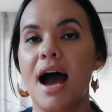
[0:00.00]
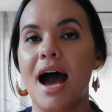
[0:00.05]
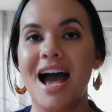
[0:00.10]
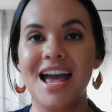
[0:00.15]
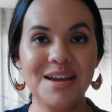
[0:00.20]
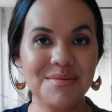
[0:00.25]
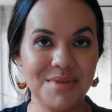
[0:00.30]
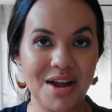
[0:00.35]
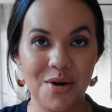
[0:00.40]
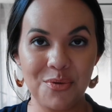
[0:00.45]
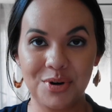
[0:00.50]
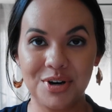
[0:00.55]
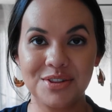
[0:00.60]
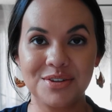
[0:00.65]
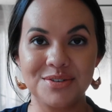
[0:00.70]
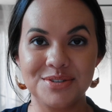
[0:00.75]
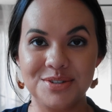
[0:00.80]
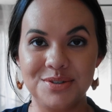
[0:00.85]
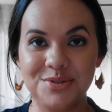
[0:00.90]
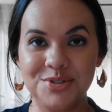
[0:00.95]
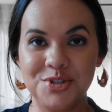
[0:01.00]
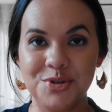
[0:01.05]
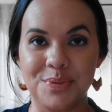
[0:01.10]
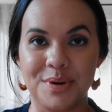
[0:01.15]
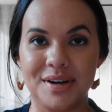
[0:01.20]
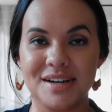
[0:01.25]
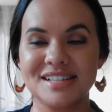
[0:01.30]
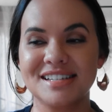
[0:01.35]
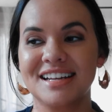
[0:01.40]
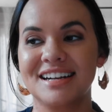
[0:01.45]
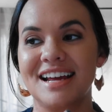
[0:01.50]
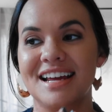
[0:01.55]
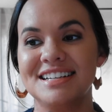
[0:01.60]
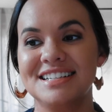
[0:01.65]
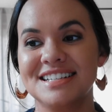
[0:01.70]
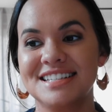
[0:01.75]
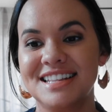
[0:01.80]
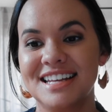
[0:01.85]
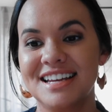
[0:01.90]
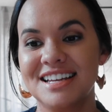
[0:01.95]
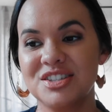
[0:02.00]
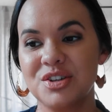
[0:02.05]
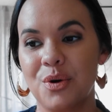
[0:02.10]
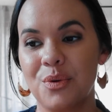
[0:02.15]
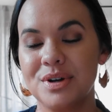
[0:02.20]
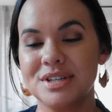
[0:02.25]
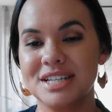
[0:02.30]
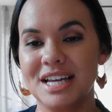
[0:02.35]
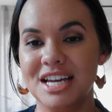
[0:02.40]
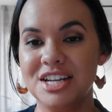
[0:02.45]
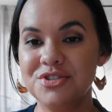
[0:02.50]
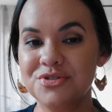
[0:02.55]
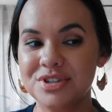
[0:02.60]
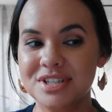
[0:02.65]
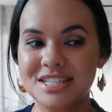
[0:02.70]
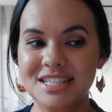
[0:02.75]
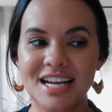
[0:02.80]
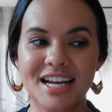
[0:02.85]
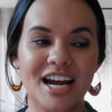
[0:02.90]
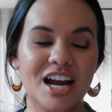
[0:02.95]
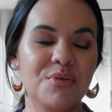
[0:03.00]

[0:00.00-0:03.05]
I am not one of those YouTubers, and I just think it's always interesting.